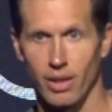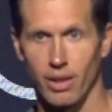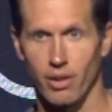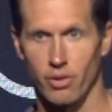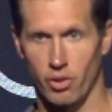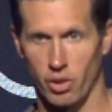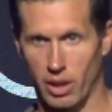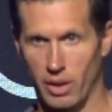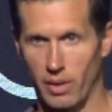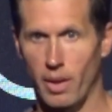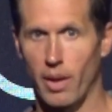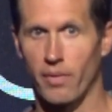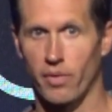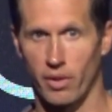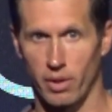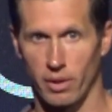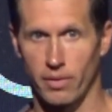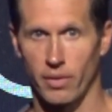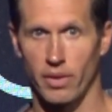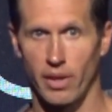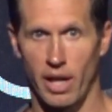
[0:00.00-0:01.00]
Should get up for
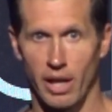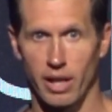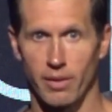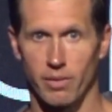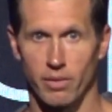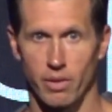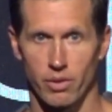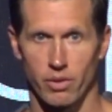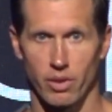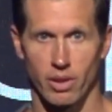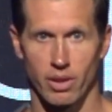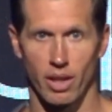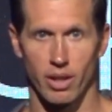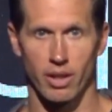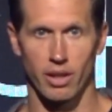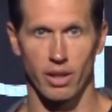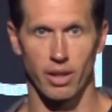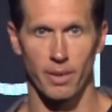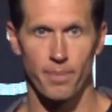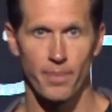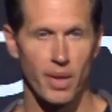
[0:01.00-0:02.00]
her for that, even though she's not
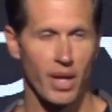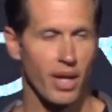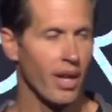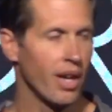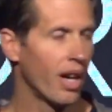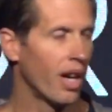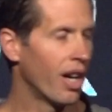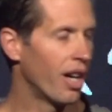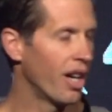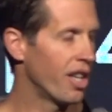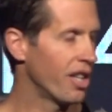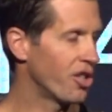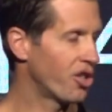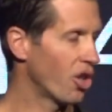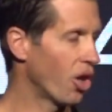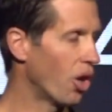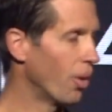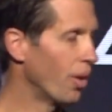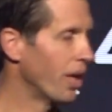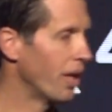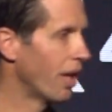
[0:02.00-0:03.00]
here. Uh, and
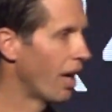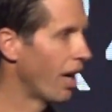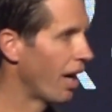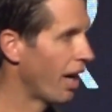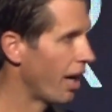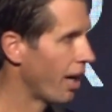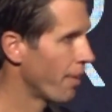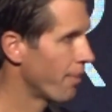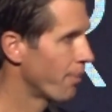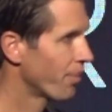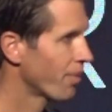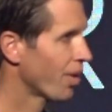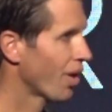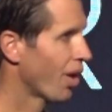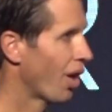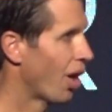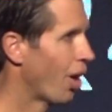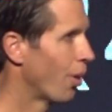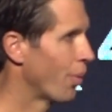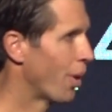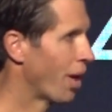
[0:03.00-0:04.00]
Joey and I
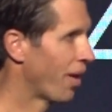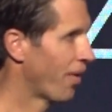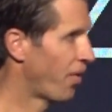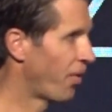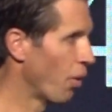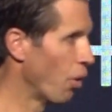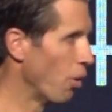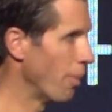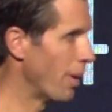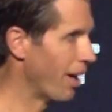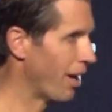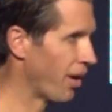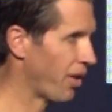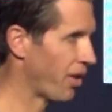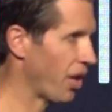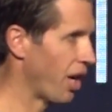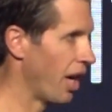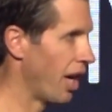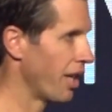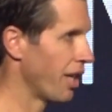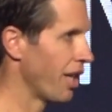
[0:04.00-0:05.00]
uh, ran a full
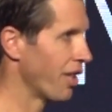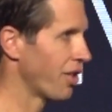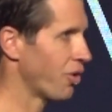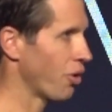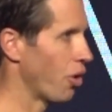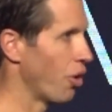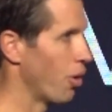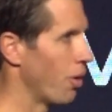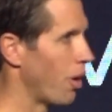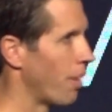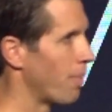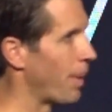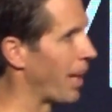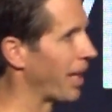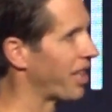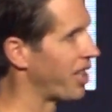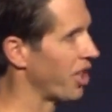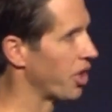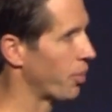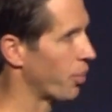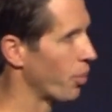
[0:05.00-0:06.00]
marathon, and so my
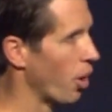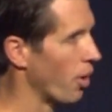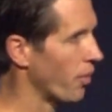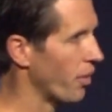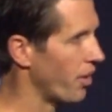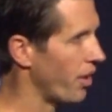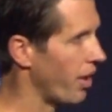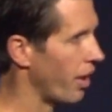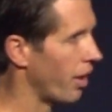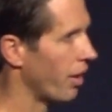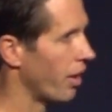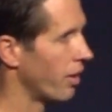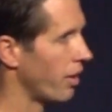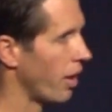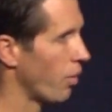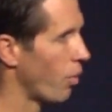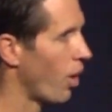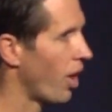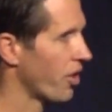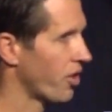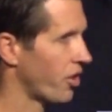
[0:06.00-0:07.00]
kids were over there, and they
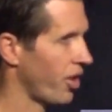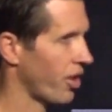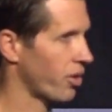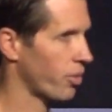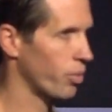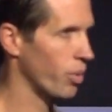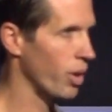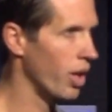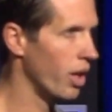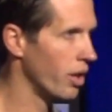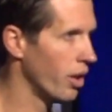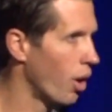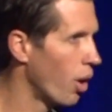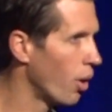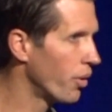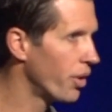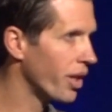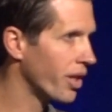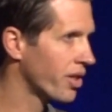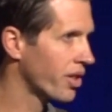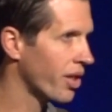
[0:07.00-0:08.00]
watched us run, all
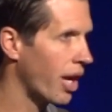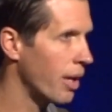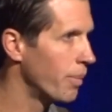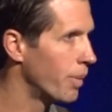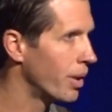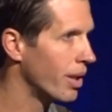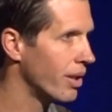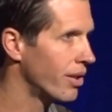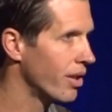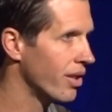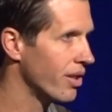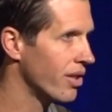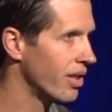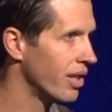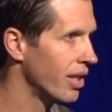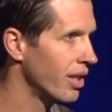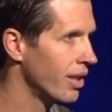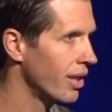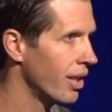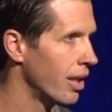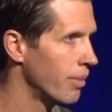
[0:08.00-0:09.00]
the excitement at
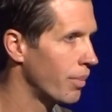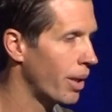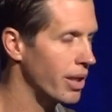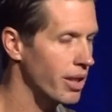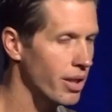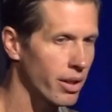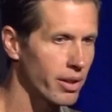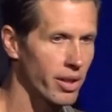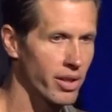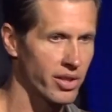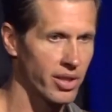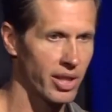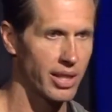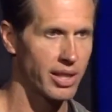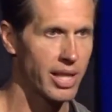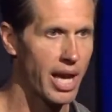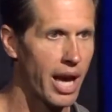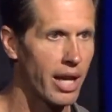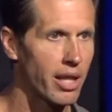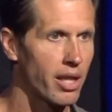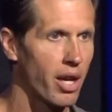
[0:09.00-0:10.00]
Disney, and my youngest said,
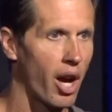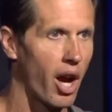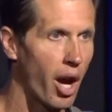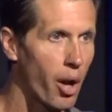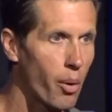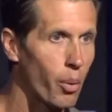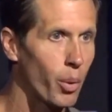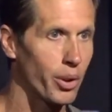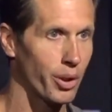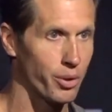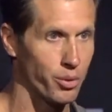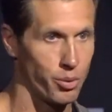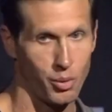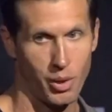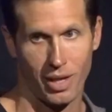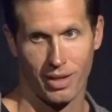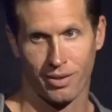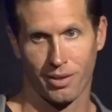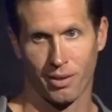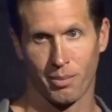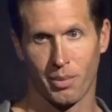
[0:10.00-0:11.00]
Daddy, I want to do
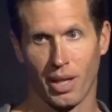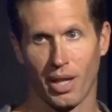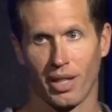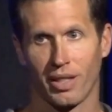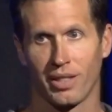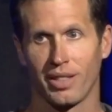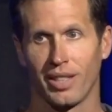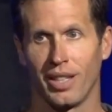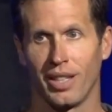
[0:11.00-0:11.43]
that someday.